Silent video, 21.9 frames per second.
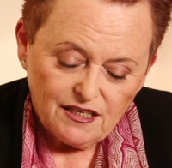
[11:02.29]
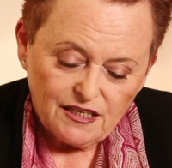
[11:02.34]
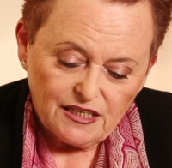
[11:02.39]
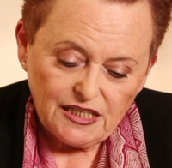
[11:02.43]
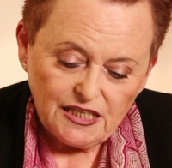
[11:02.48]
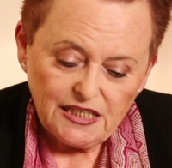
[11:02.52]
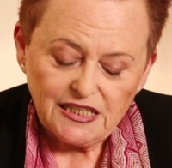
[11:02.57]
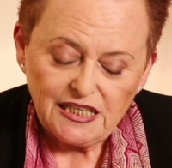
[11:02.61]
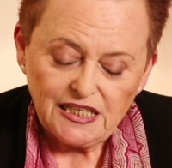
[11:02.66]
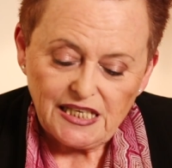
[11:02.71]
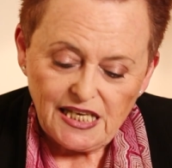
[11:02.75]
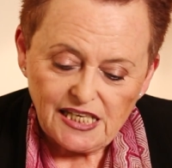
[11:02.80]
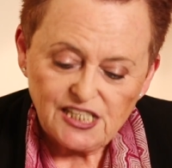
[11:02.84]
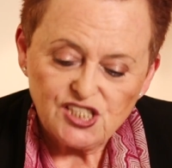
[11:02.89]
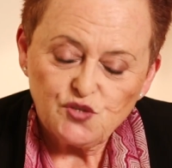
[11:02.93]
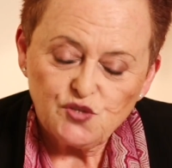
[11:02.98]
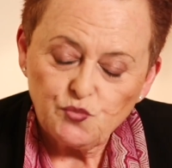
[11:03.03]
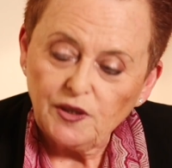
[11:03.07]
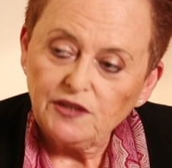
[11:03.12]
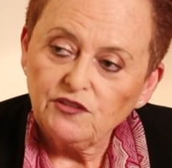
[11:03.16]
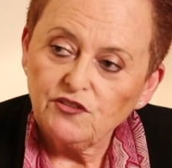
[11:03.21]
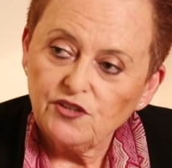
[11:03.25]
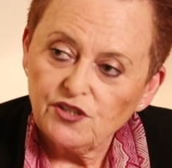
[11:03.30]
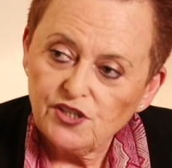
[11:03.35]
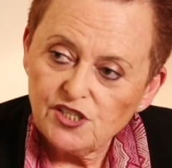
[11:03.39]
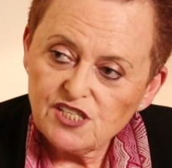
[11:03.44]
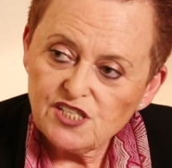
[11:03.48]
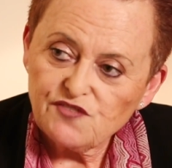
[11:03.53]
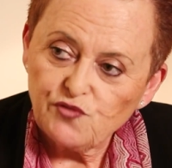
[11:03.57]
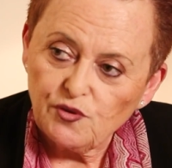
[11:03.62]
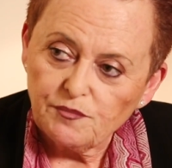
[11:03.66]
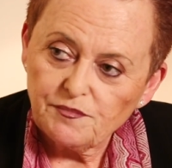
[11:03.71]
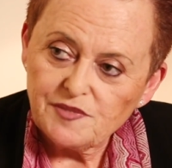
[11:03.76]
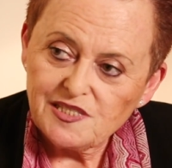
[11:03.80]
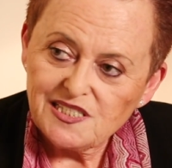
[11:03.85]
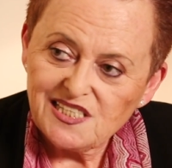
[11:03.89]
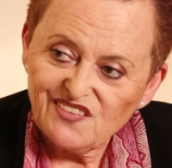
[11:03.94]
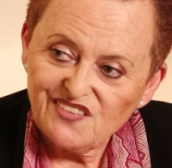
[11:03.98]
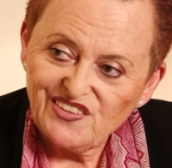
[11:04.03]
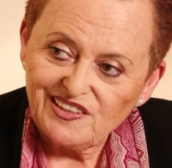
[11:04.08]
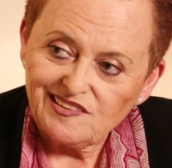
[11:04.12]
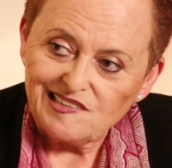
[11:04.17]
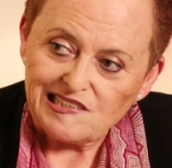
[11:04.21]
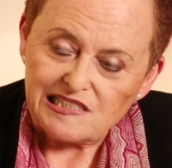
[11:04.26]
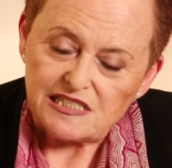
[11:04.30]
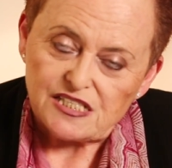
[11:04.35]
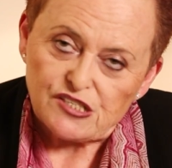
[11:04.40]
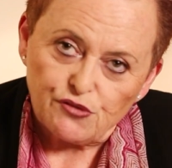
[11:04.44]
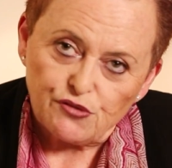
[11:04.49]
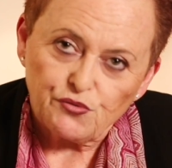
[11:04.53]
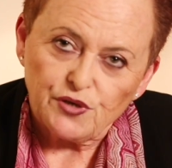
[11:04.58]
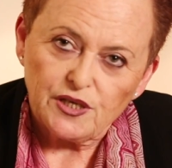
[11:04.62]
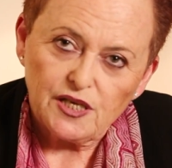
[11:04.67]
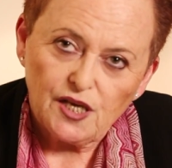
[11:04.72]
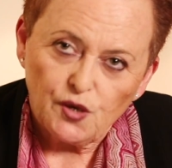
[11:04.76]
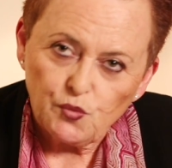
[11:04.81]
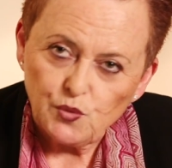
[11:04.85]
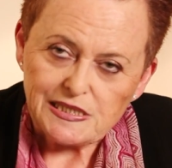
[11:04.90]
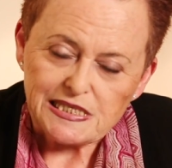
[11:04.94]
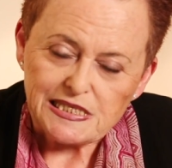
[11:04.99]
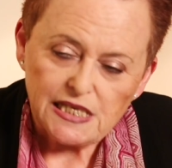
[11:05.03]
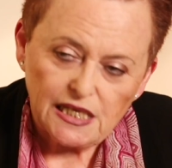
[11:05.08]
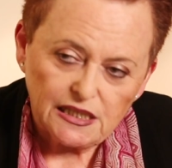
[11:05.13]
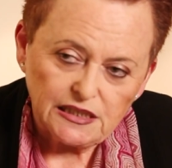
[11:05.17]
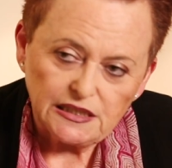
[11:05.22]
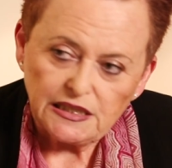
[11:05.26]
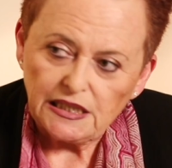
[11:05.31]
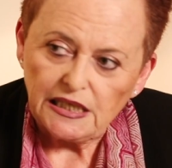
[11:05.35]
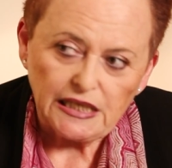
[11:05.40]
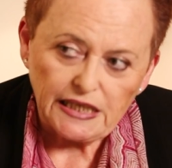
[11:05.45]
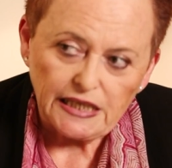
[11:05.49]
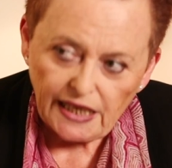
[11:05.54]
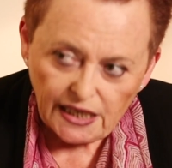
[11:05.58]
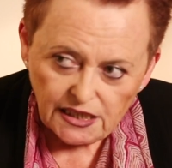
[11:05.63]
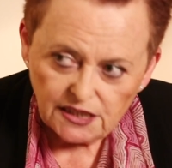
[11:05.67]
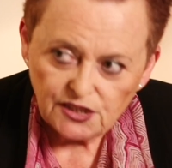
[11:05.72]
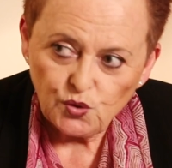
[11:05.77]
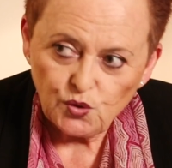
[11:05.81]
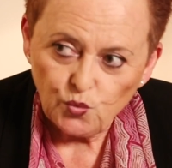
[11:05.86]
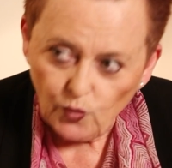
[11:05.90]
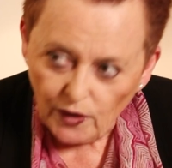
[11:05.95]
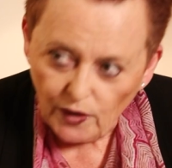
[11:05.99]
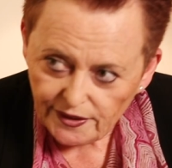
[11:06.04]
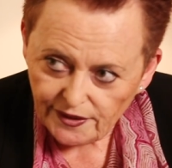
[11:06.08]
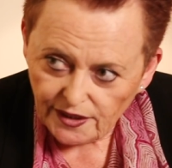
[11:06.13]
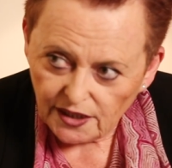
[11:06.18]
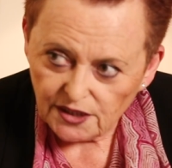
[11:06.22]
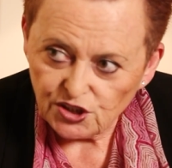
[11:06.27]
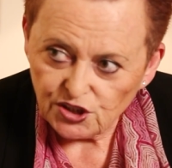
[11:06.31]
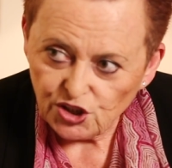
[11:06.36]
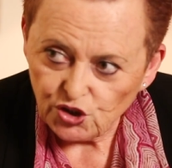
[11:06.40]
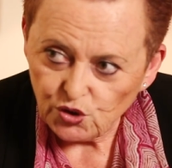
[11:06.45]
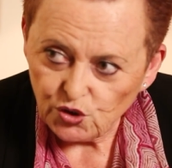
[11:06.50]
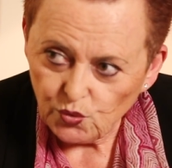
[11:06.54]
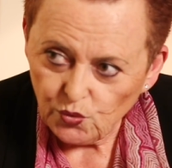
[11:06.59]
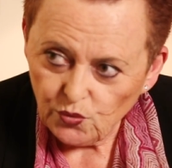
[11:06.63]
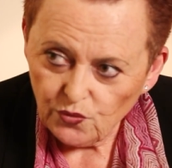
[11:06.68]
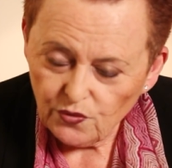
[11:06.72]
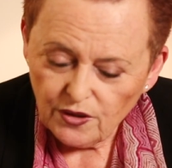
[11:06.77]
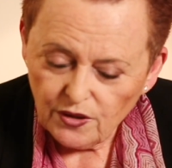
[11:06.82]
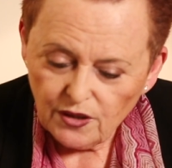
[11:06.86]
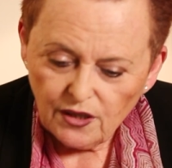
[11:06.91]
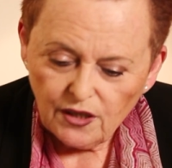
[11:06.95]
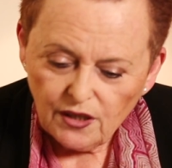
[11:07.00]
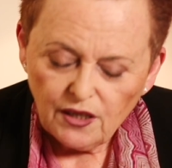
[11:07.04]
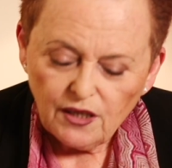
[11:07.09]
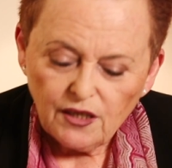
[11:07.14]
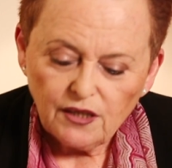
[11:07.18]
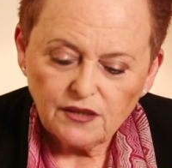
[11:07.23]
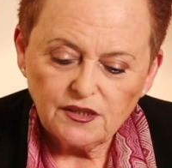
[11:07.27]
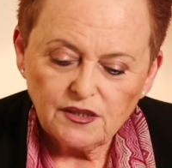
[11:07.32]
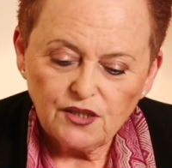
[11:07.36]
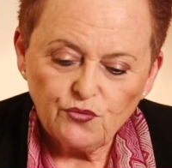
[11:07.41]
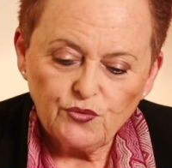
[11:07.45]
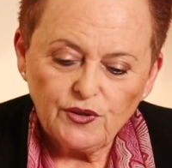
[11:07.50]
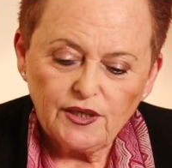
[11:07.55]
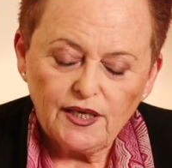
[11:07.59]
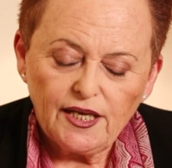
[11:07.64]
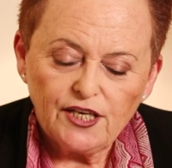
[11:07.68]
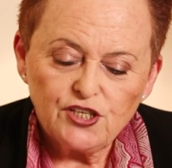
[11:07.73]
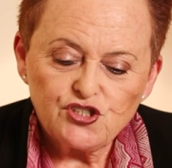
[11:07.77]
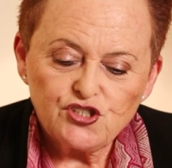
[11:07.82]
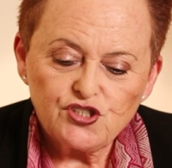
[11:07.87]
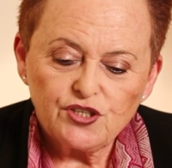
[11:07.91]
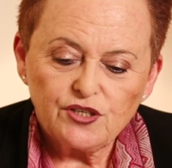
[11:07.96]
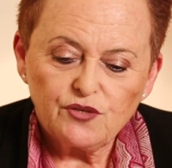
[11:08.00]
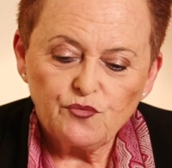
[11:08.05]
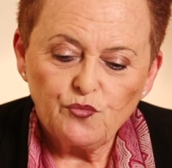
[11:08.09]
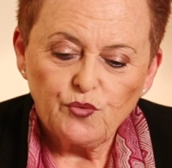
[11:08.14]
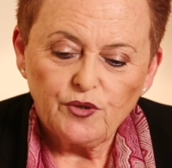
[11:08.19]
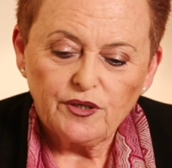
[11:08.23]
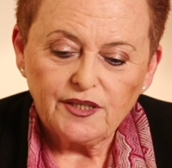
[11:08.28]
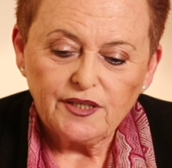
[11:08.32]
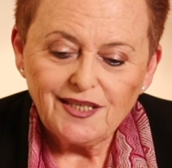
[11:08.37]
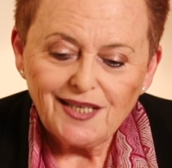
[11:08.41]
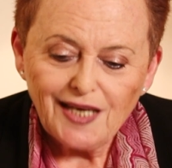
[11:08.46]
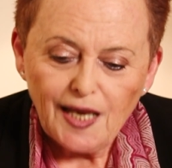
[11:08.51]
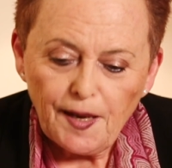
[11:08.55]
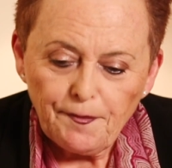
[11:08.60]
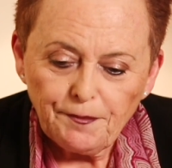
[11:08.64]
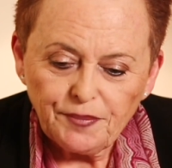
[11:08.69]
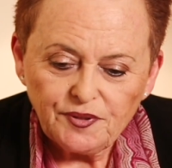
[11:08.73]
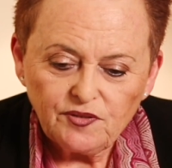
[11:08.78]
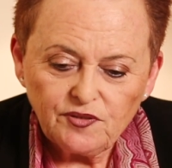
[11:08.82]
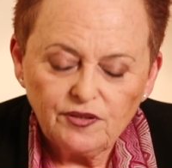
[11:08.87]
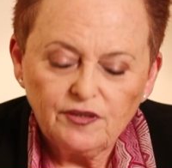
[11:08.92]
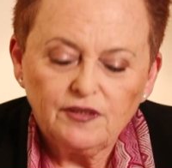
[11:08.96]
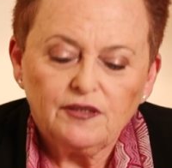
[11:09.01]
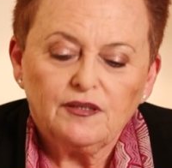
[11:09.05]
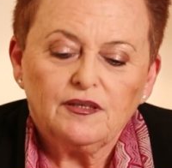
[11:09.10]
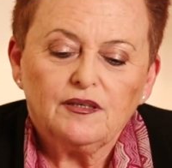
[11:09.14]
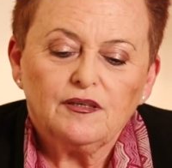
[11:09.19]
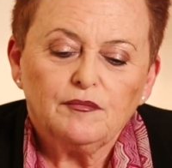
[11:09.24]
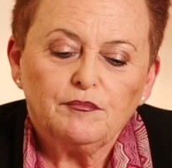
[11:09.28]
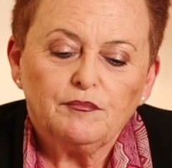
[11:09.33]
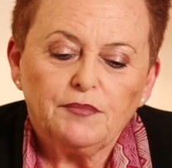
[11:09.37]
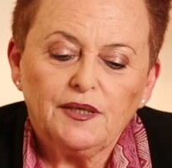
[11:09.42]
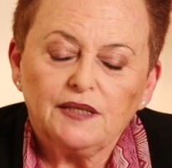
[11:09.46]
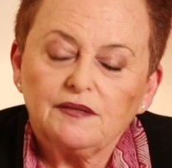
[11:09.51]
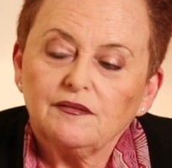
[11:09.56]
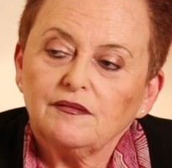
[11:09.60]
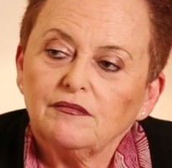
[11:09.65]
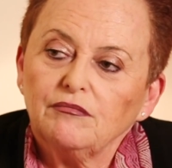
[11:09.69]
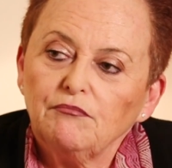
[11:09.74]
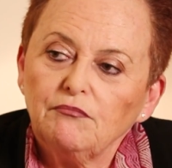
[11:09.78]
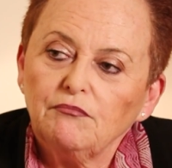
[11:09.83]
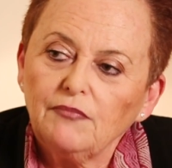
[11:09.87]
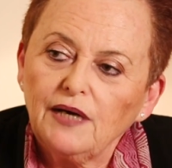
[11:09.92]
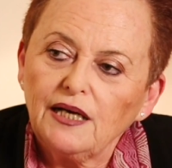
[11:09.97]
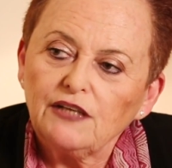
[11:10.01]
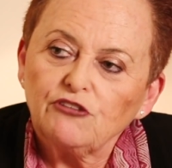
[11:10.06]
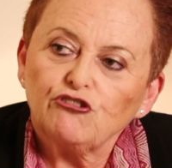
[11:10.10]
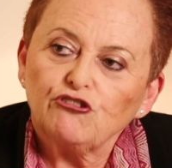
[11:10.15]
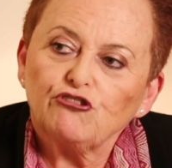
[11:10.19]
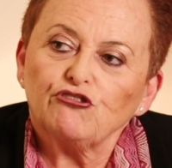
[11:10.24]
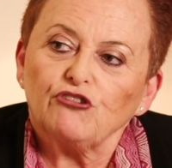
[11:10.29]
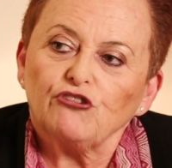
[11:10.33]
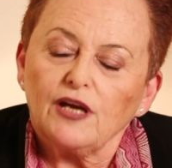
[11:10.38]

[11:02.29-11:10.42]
in the next 20 years, from 73, I would say, until 91, 92, the relations were kept, but much